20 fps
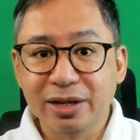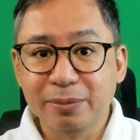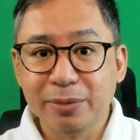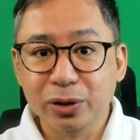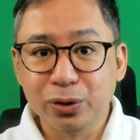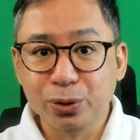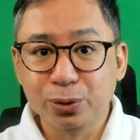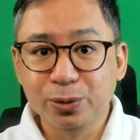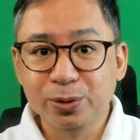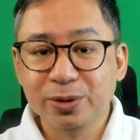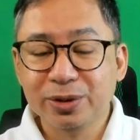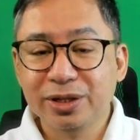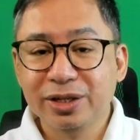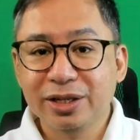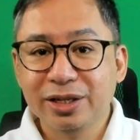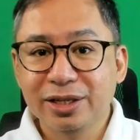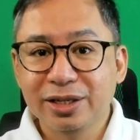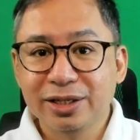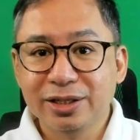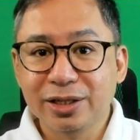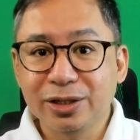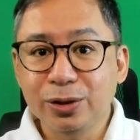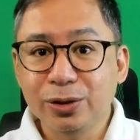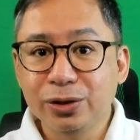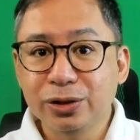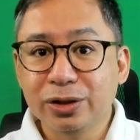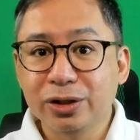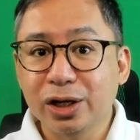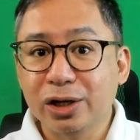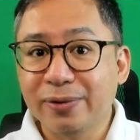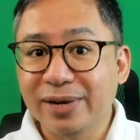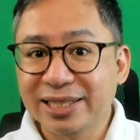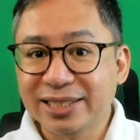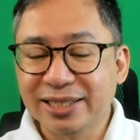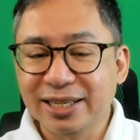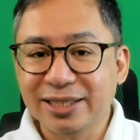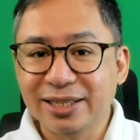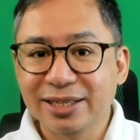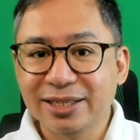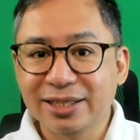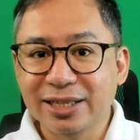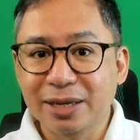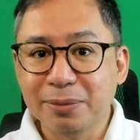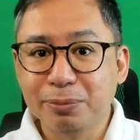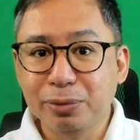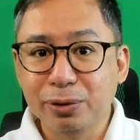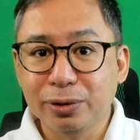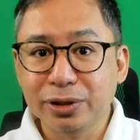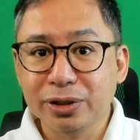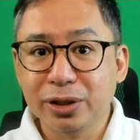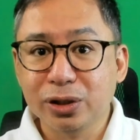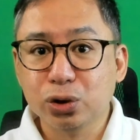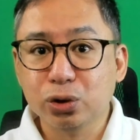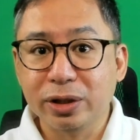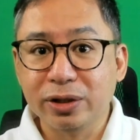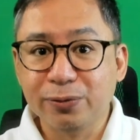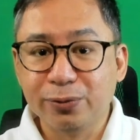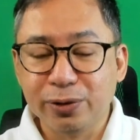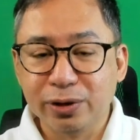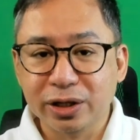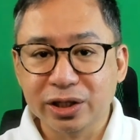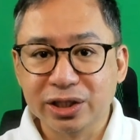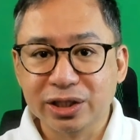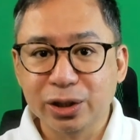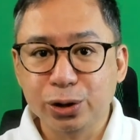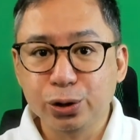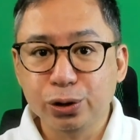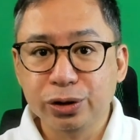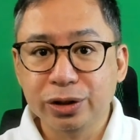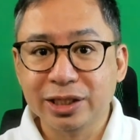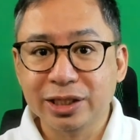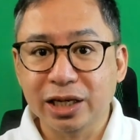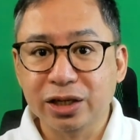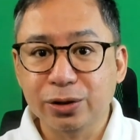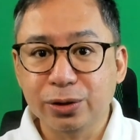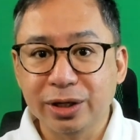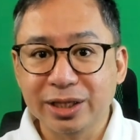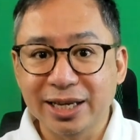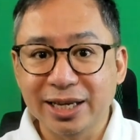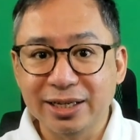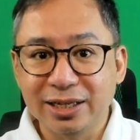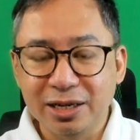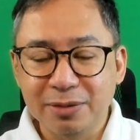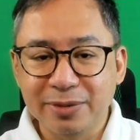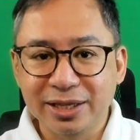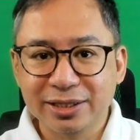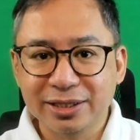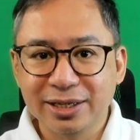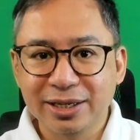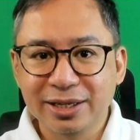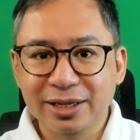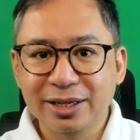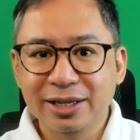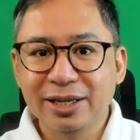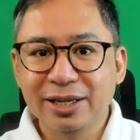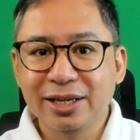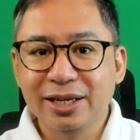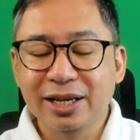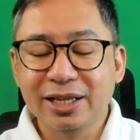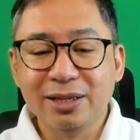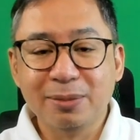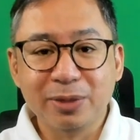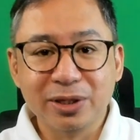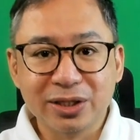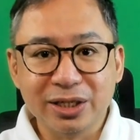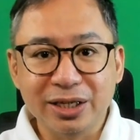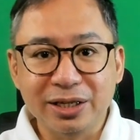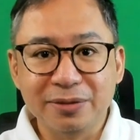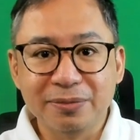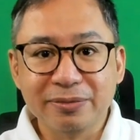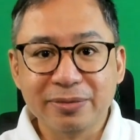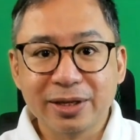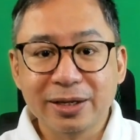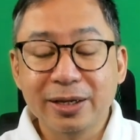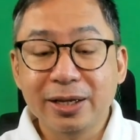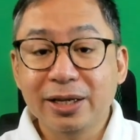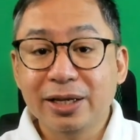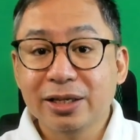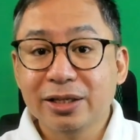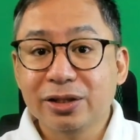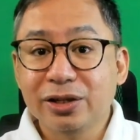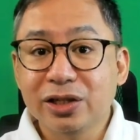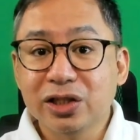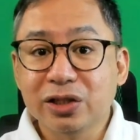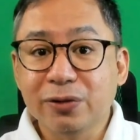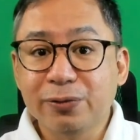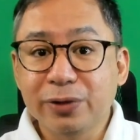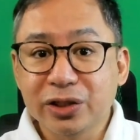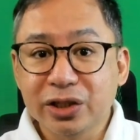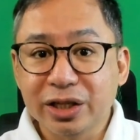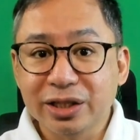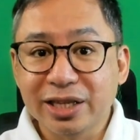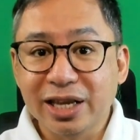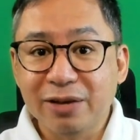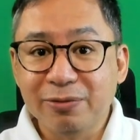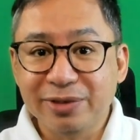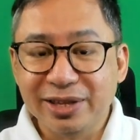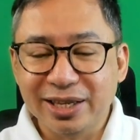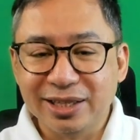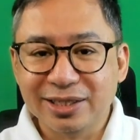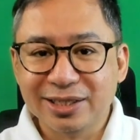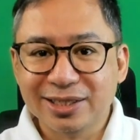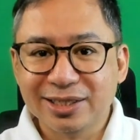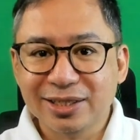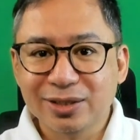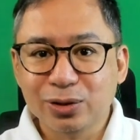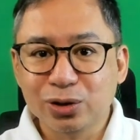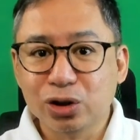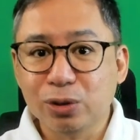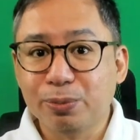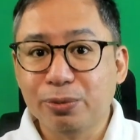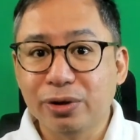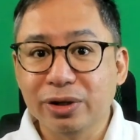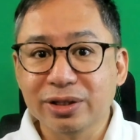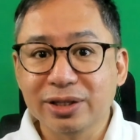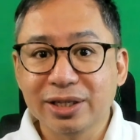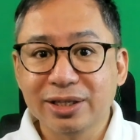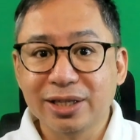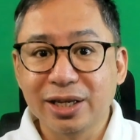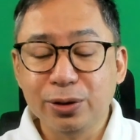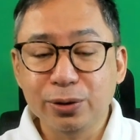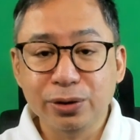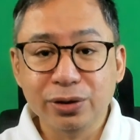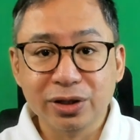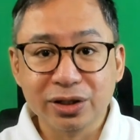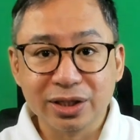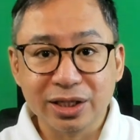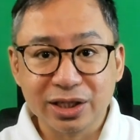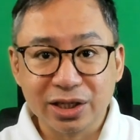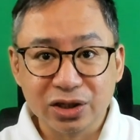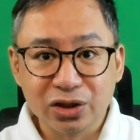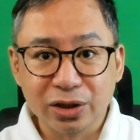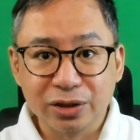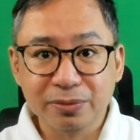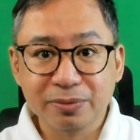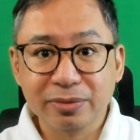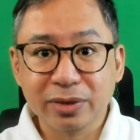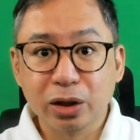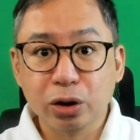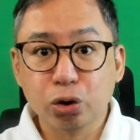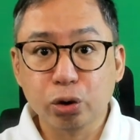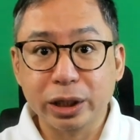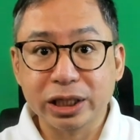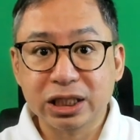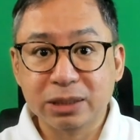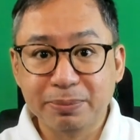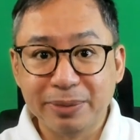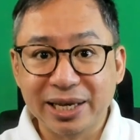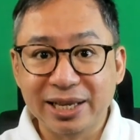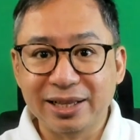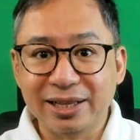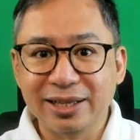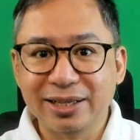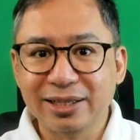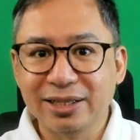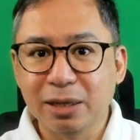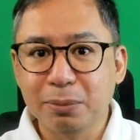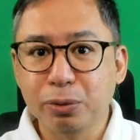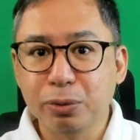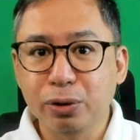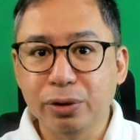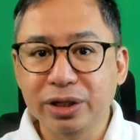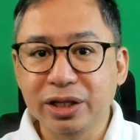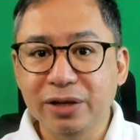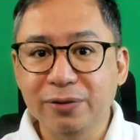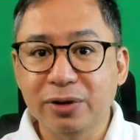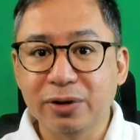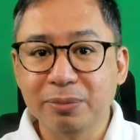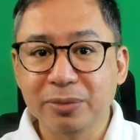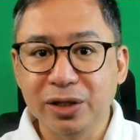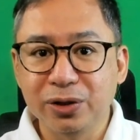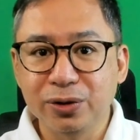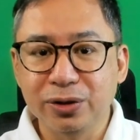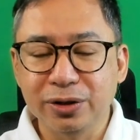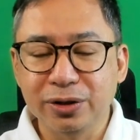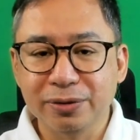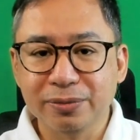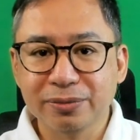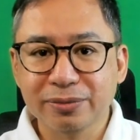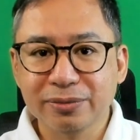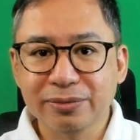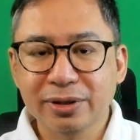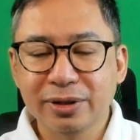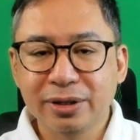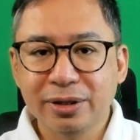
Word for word: Number two, the union requested the employer to enforce the union security agreement. And number three, there is sufficient evidence to support the union's decision to expel the employee from the union.